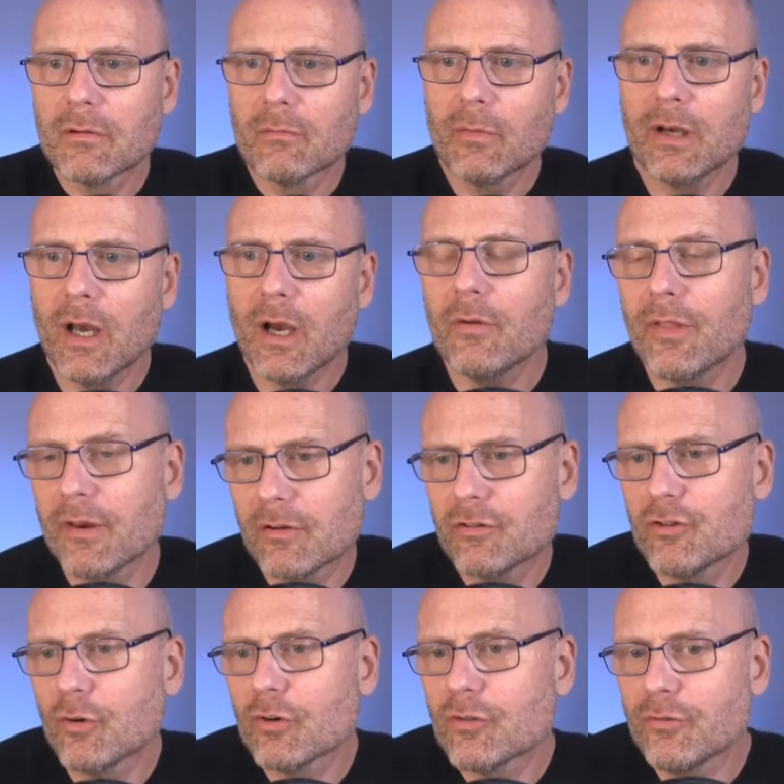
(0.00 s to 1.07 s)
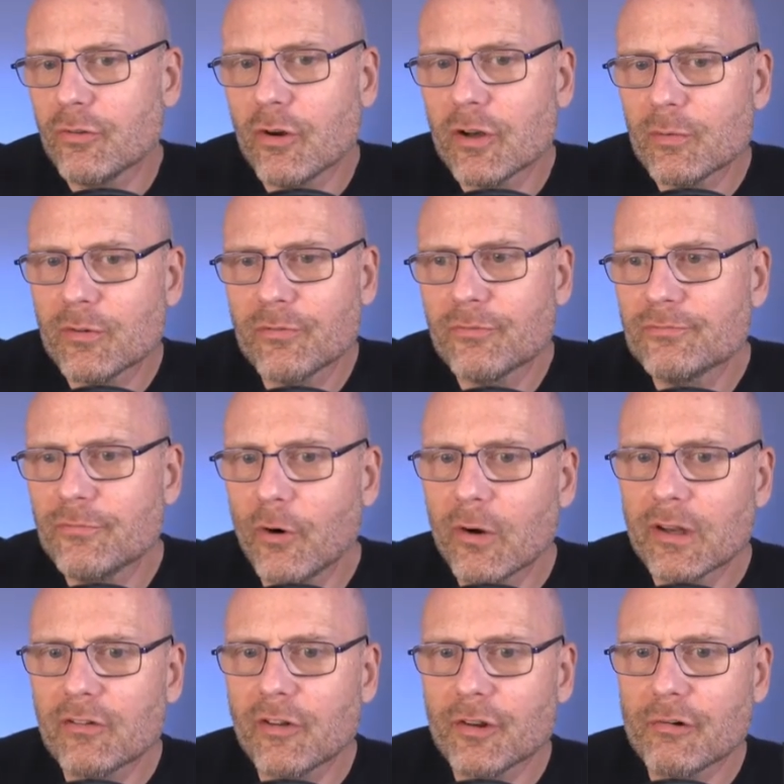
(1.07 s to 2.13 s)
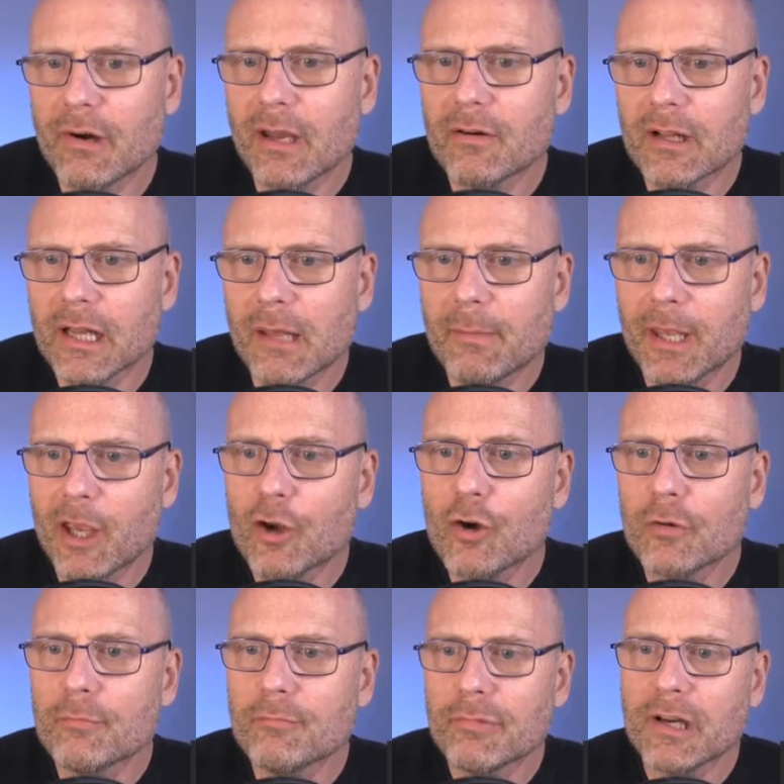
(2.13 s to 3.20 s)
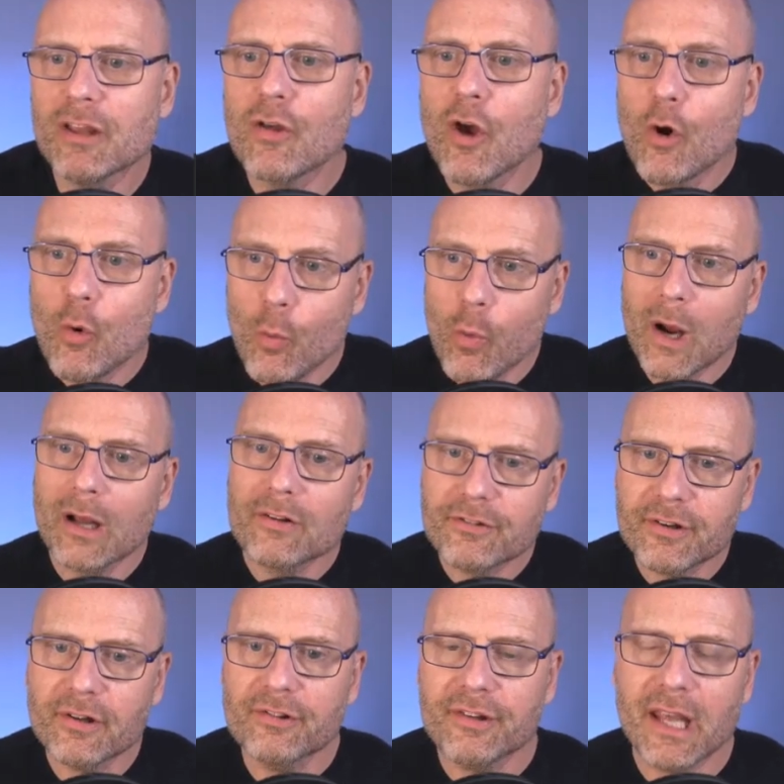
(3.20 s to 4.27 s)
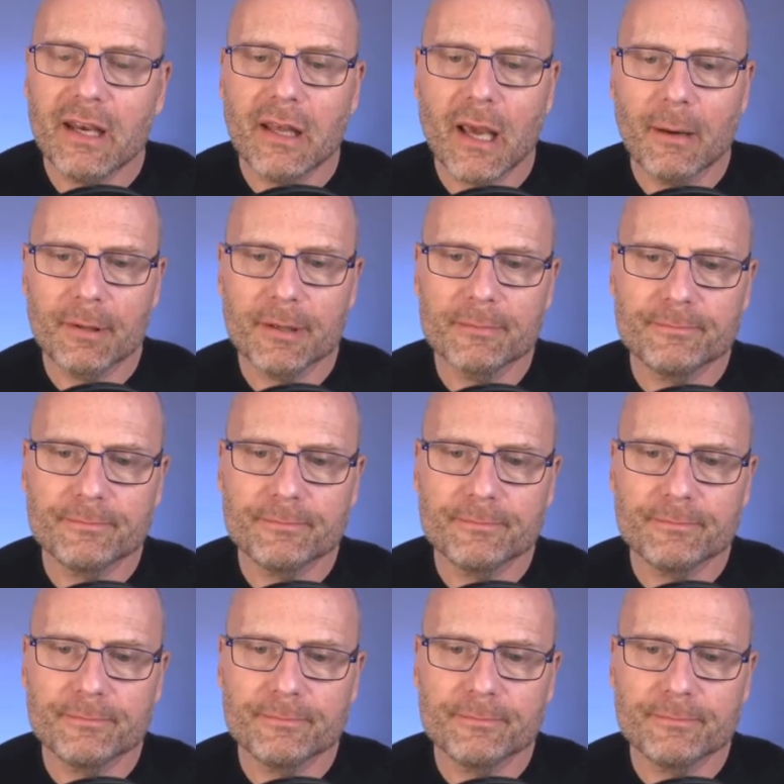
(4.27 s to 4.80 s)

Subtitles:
we know that George Floyd was falling to the ground and claiming he couldn't breathe while still standing up.